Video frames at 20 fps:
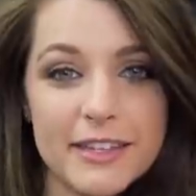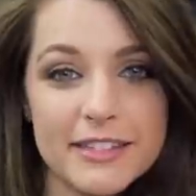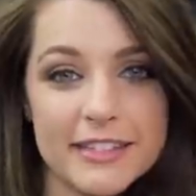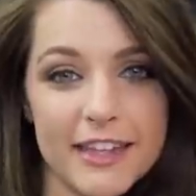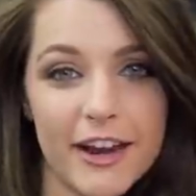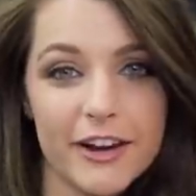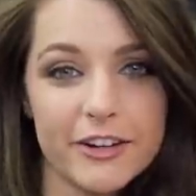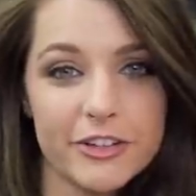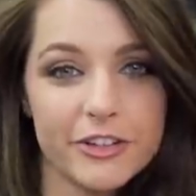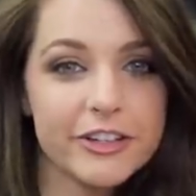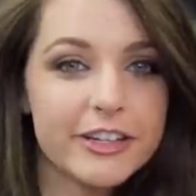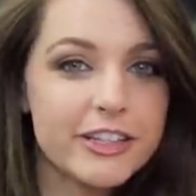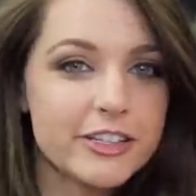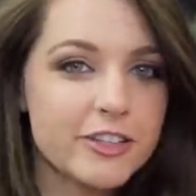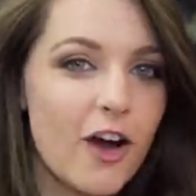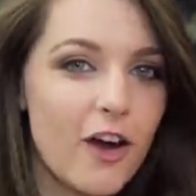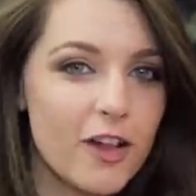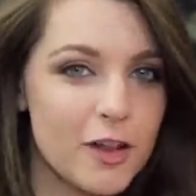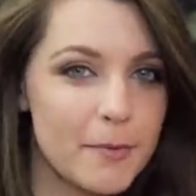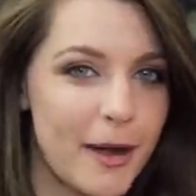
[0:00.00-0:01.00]
Man's character
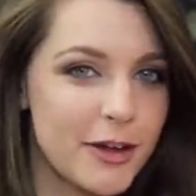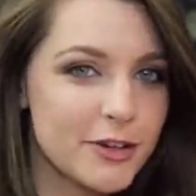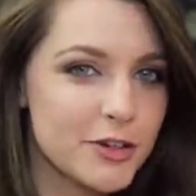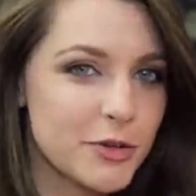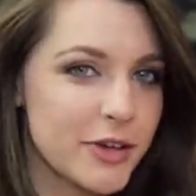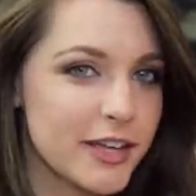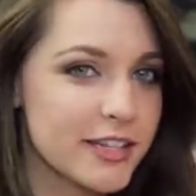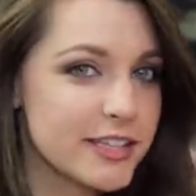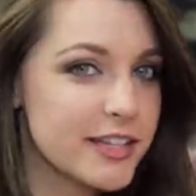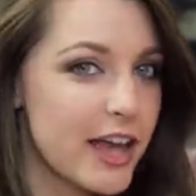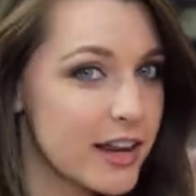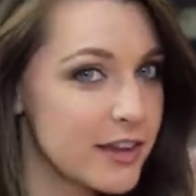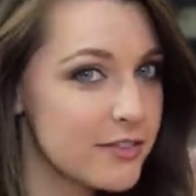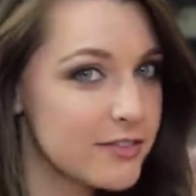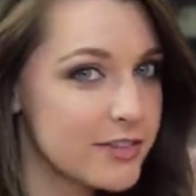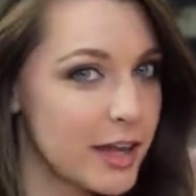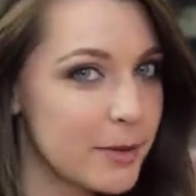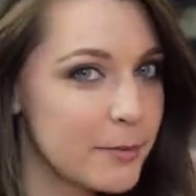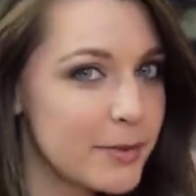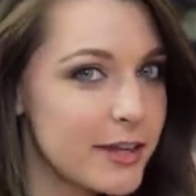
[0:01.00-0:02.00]
is all about doing a ton
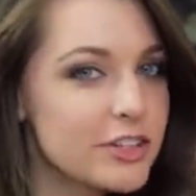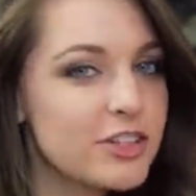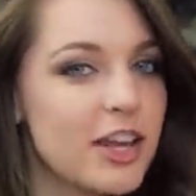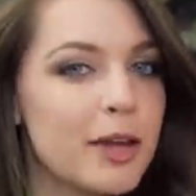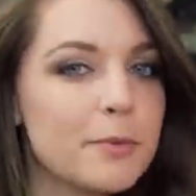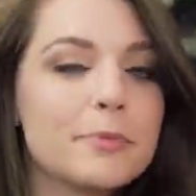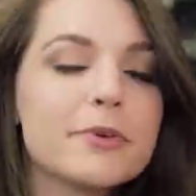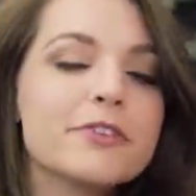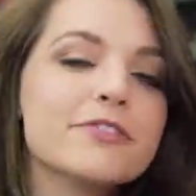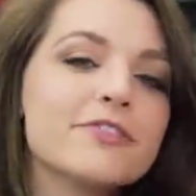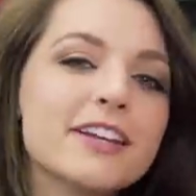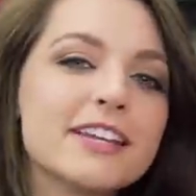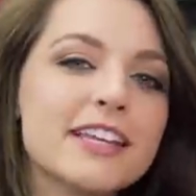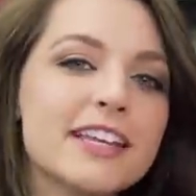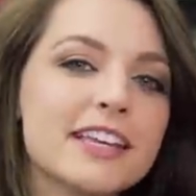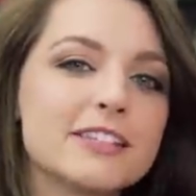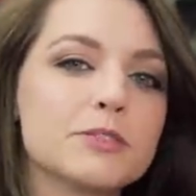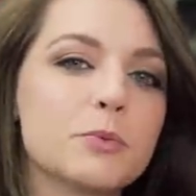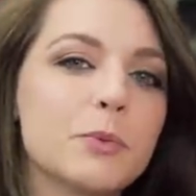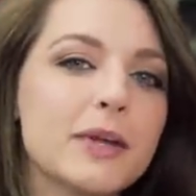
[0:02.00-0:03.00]
of damage and
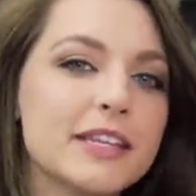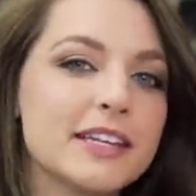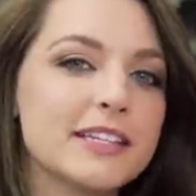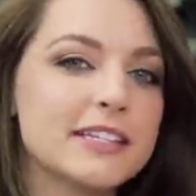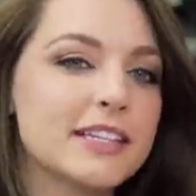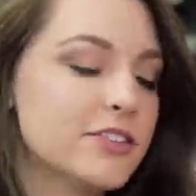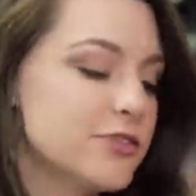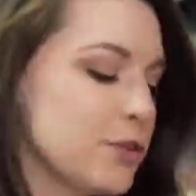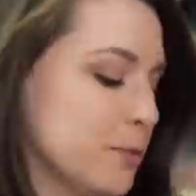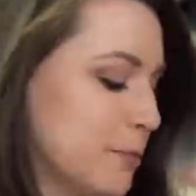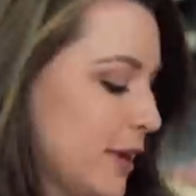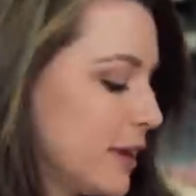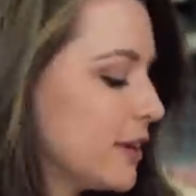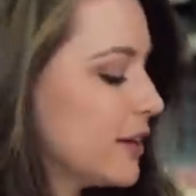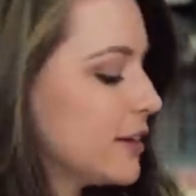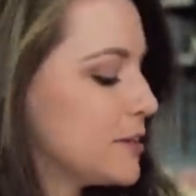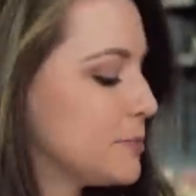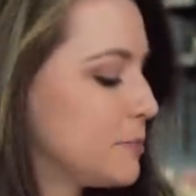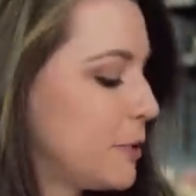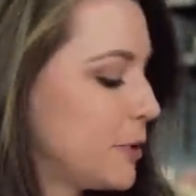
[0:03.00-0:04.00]
preventing his weaknesses from
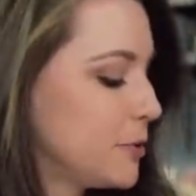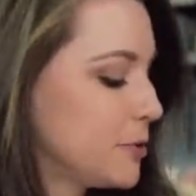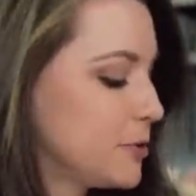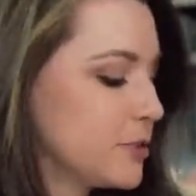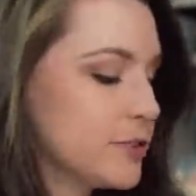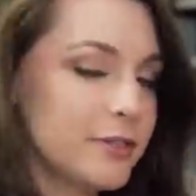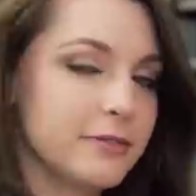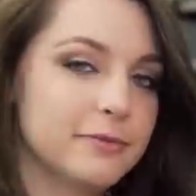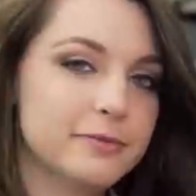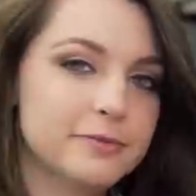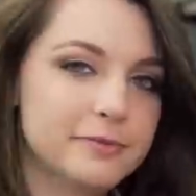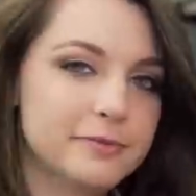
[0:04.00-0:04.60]
being exposed.